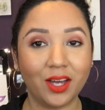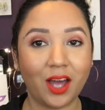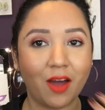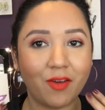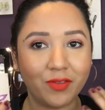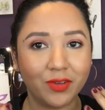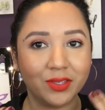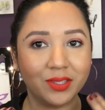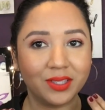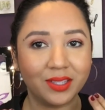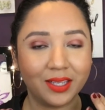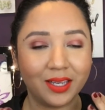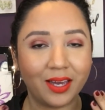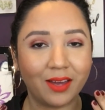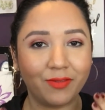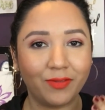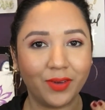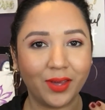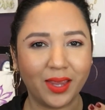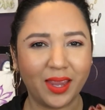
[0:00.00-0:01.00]
Obviously, I
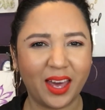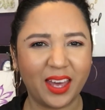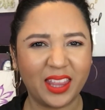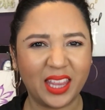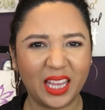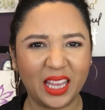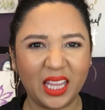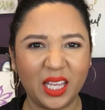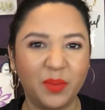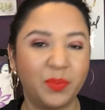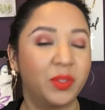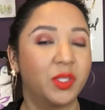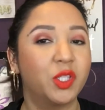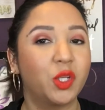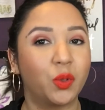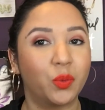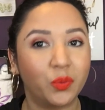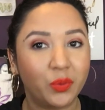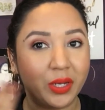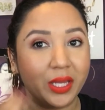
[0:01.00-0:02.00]
feel like the lips
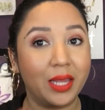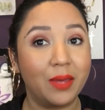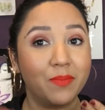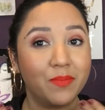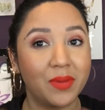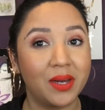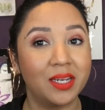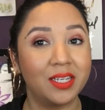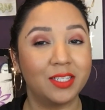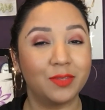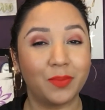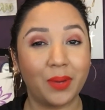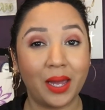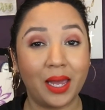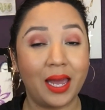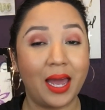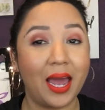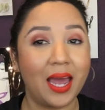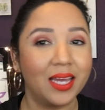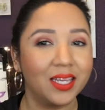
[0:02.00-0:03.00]
don't really match my
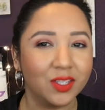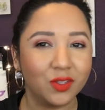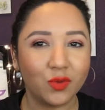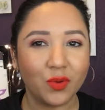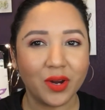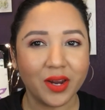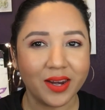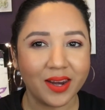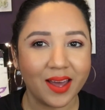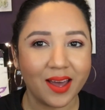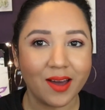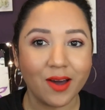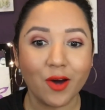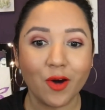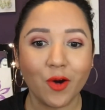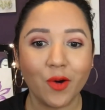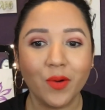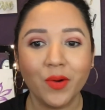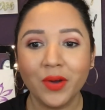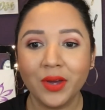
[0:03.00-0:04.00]
eyes right
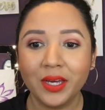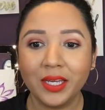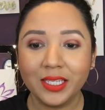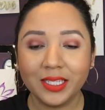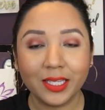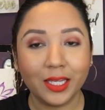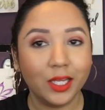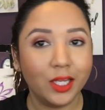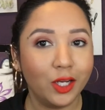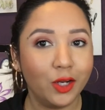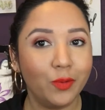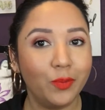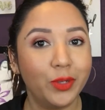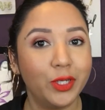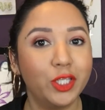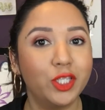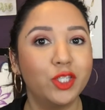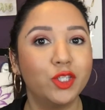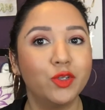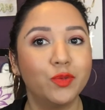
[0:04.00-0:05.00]
now. It's a little
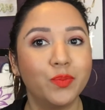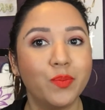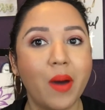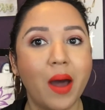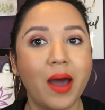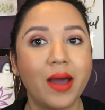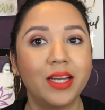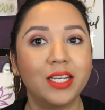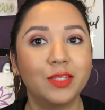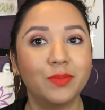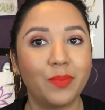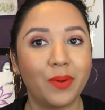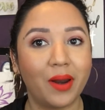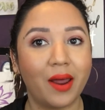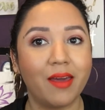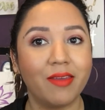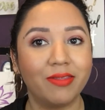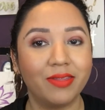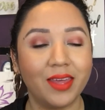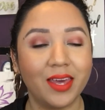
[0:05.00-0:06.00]
bit too much, but
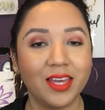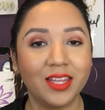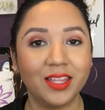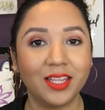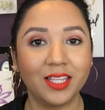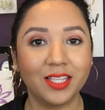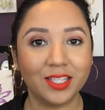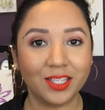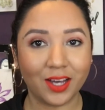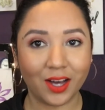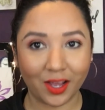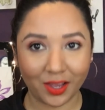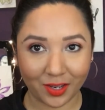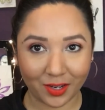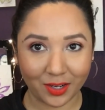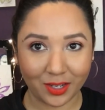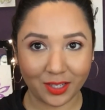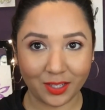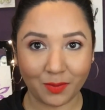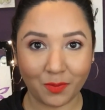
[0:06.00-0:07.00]
I think these
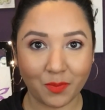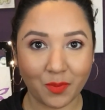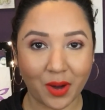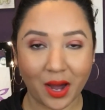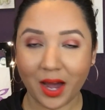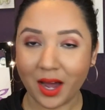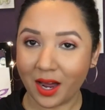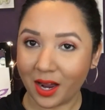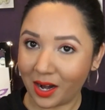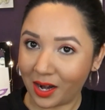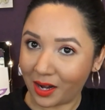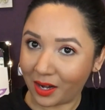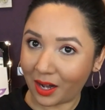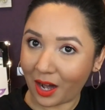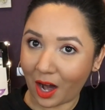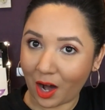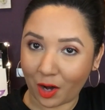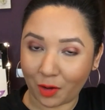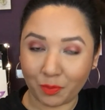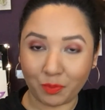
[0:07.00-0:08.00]
colors
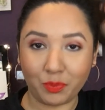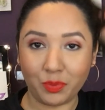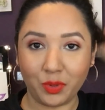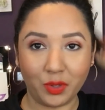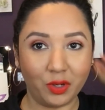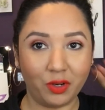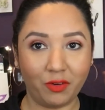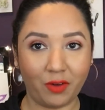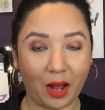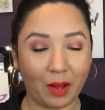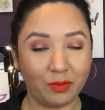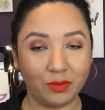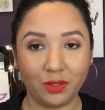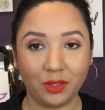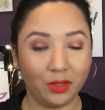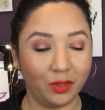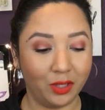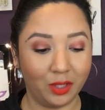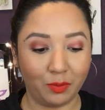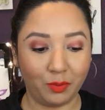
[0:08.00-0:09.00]
are beautiful,
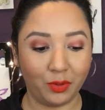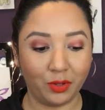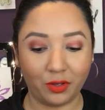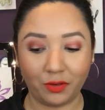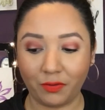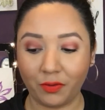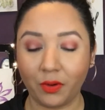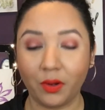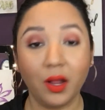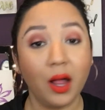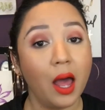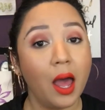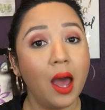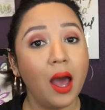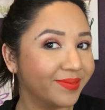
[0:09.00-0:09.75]
absolutely beautiful.